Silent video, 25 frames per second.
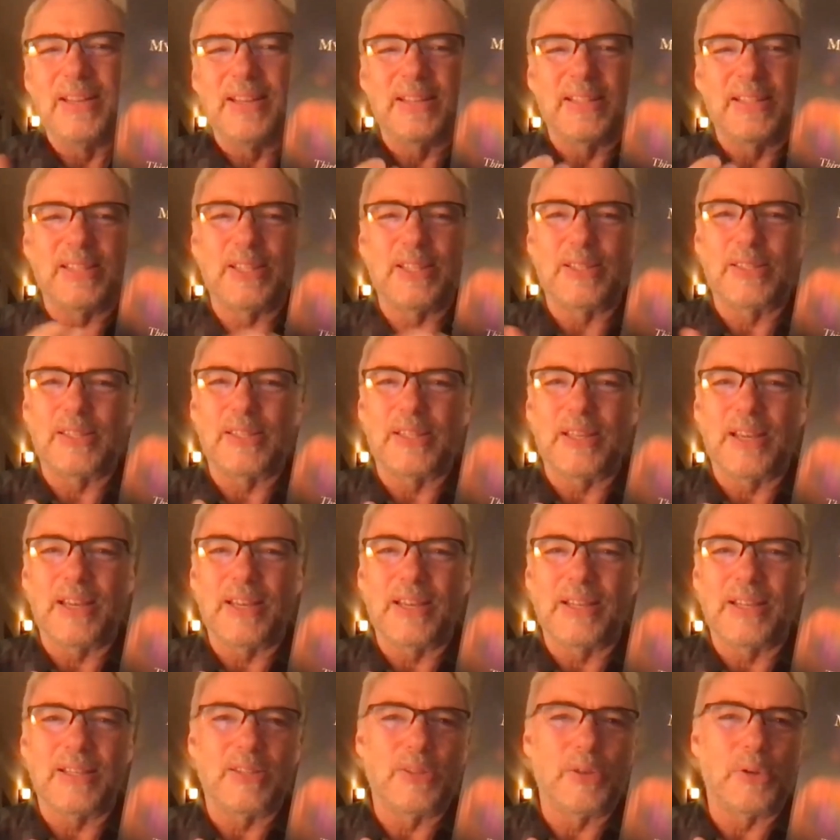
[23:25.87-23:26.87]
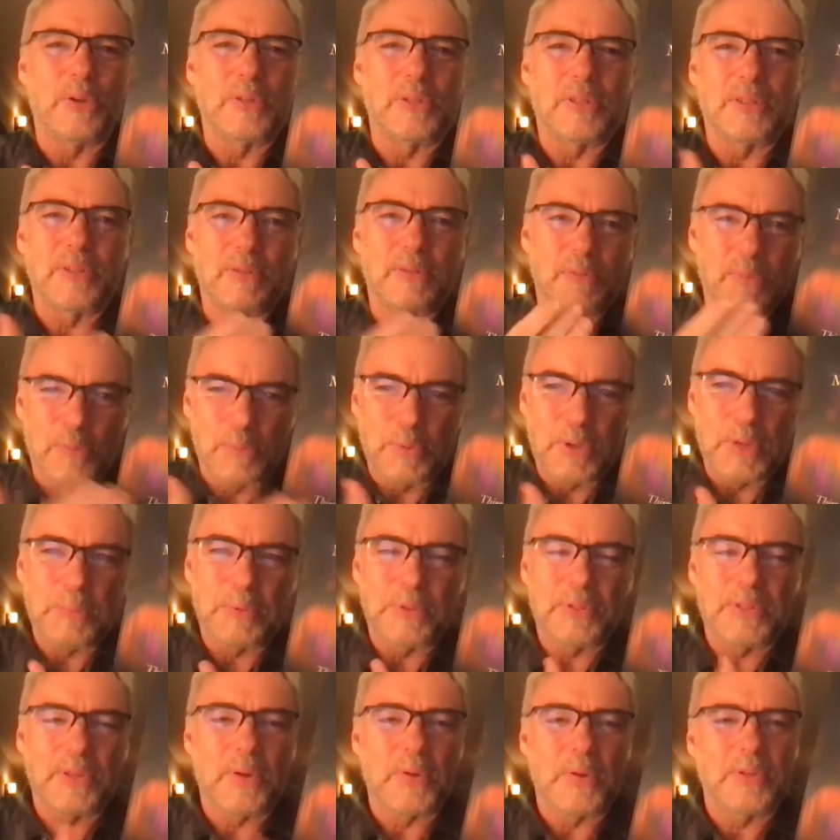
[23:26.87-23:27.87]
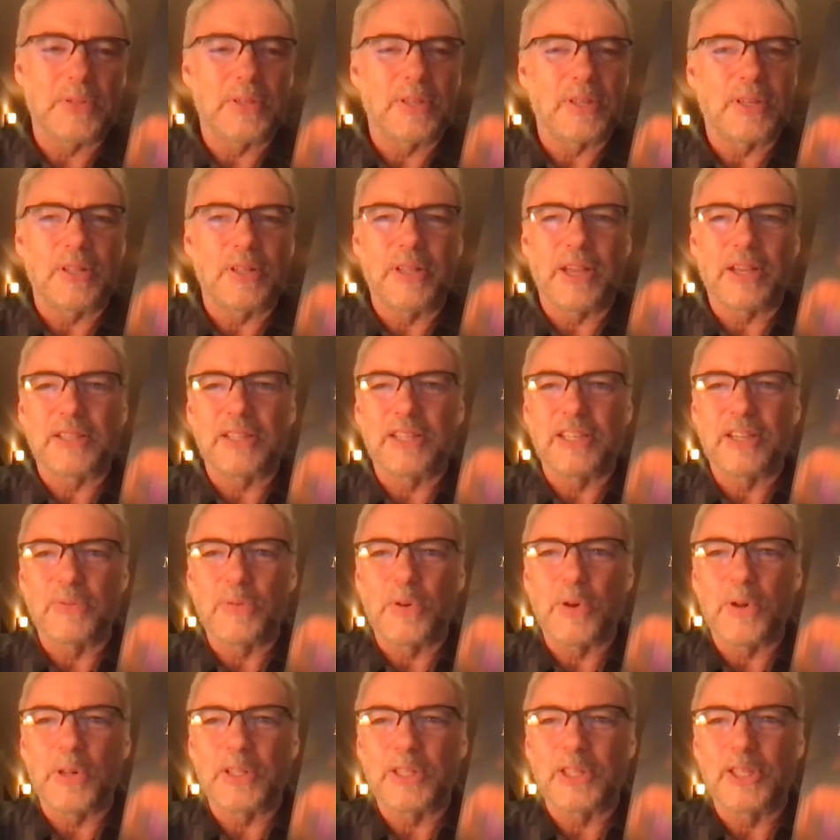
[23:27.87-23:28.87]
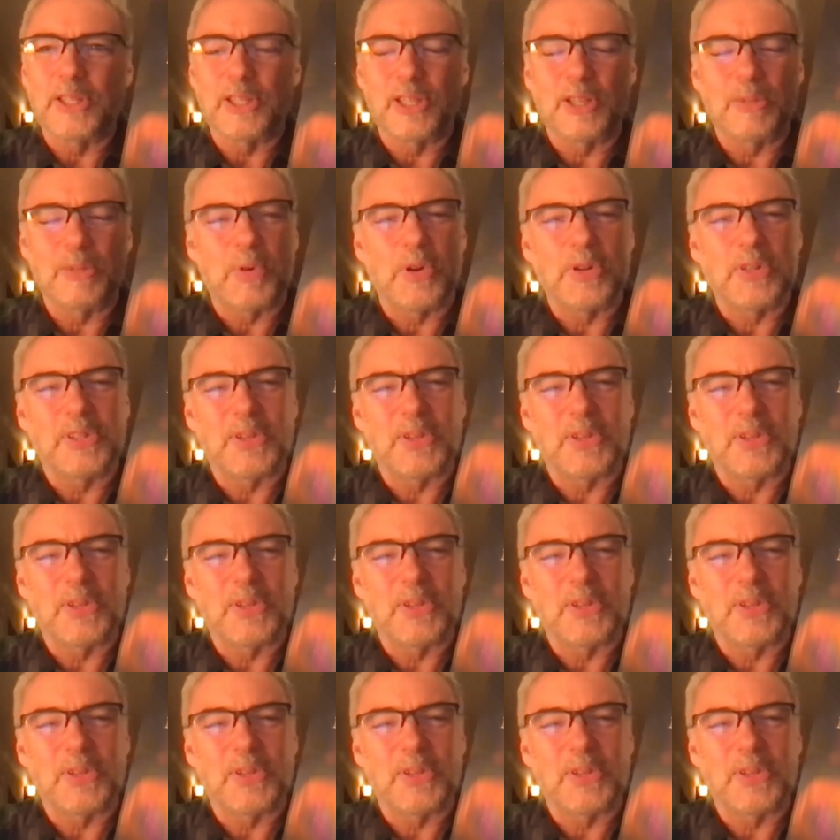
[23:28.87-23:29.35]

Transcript: since uh, those people don't uh, collect any royalties anymore.